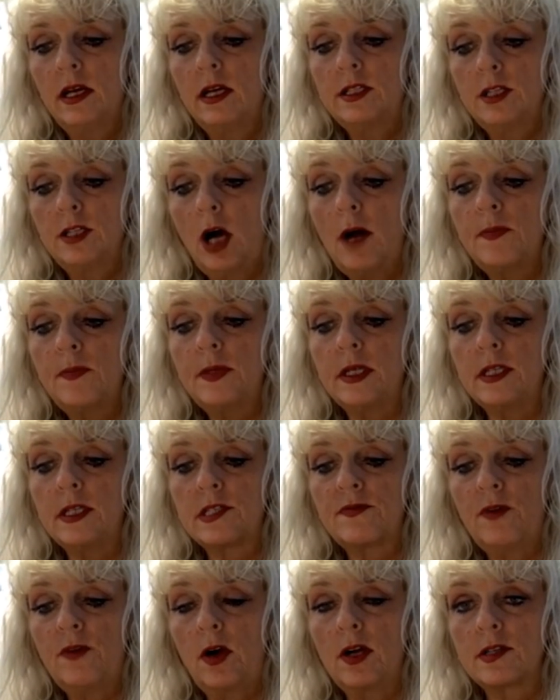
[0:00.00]
adopting
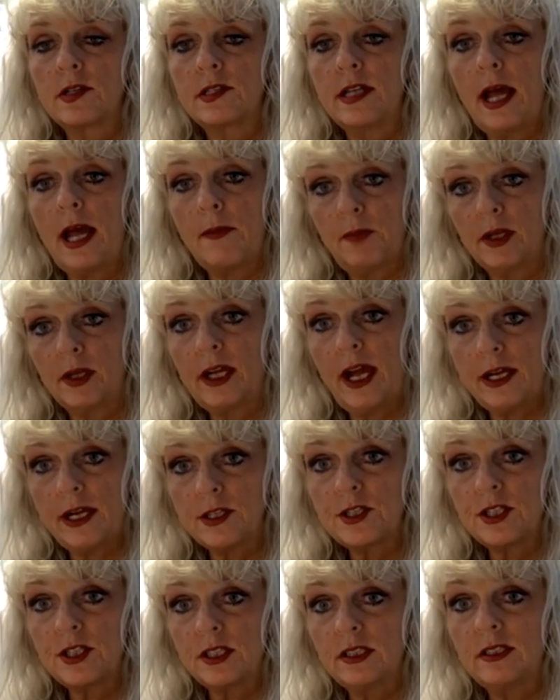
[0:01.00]
as far as an
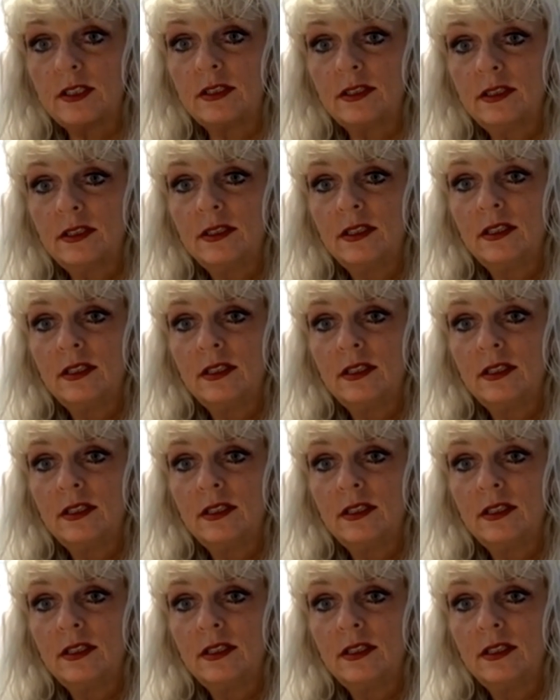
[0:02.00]
application,